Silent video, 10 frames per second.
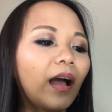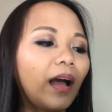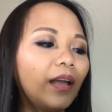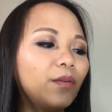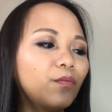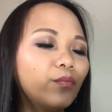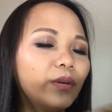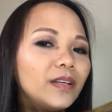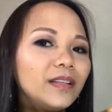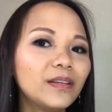I
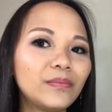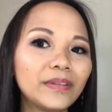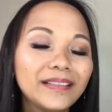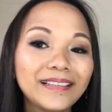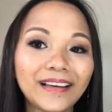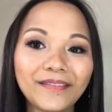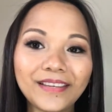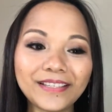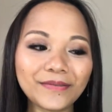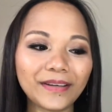really, really love
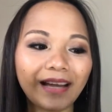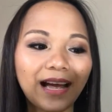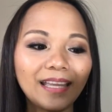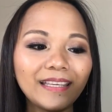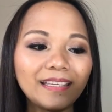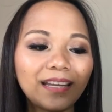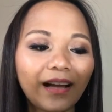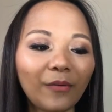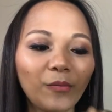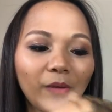this one. I
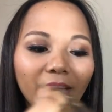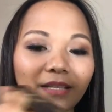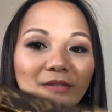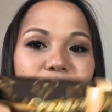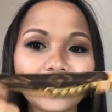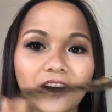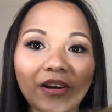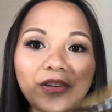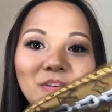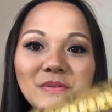cannot wait to
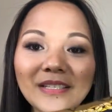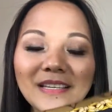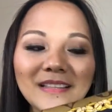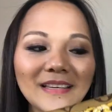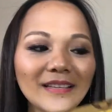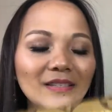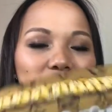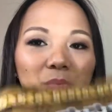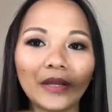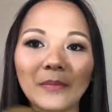start using this
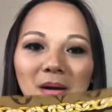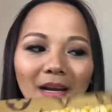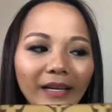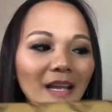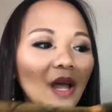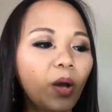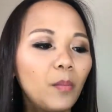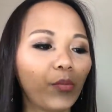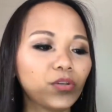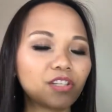with my
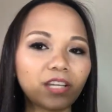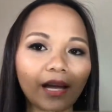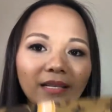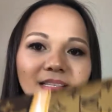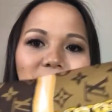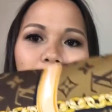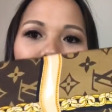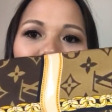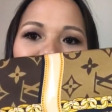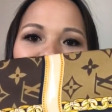Pochette
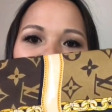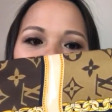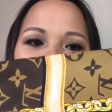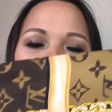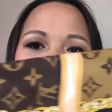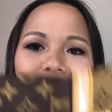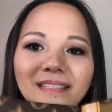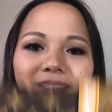Metis.